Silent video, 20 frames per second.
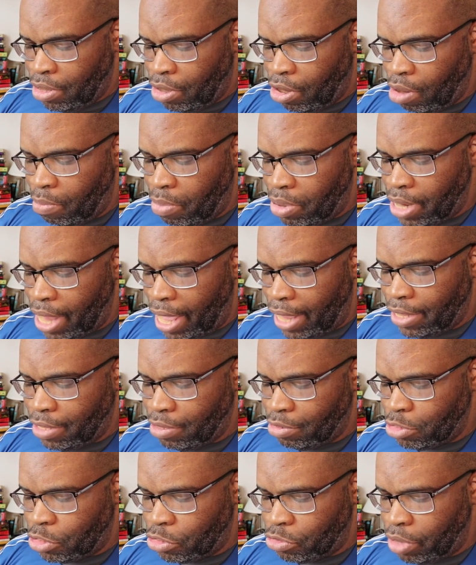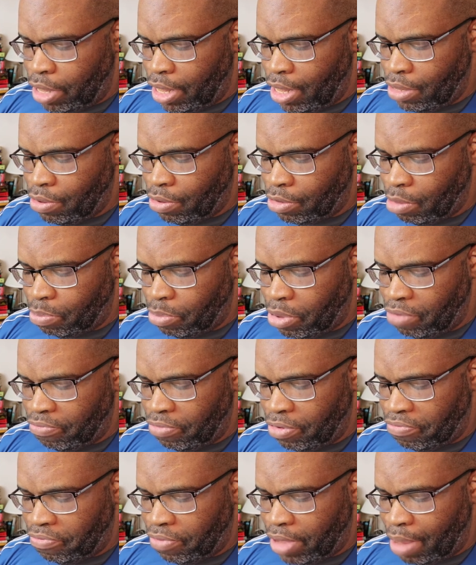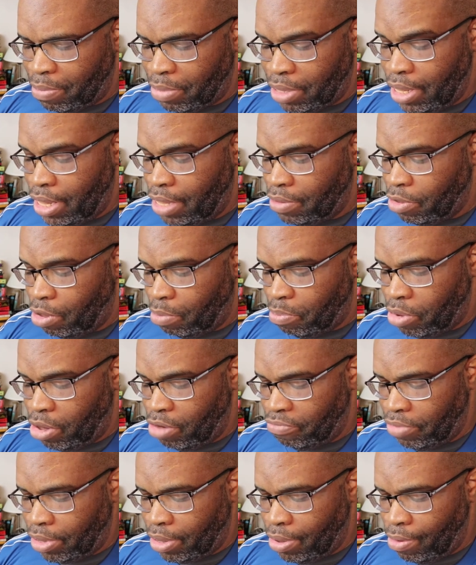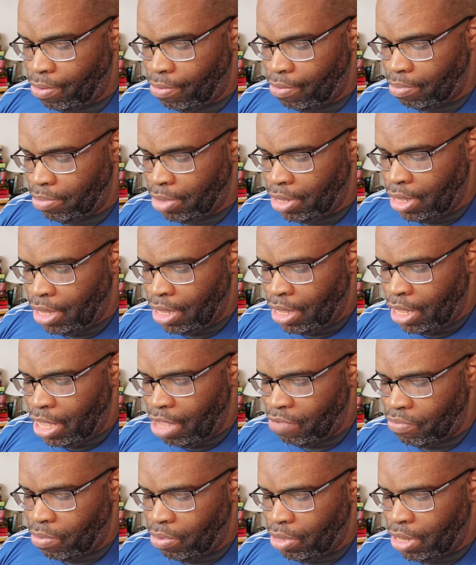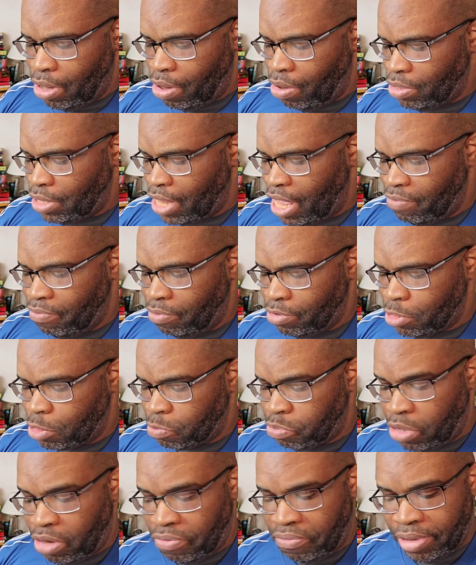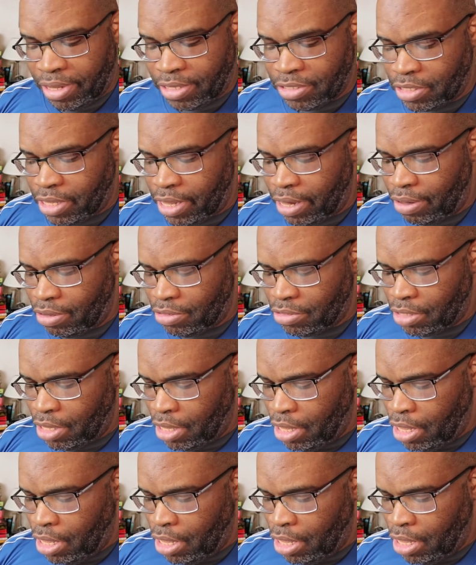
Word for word: her binoculars trained on the perfect family in their perfect home. If only her life was as perfect as theirs.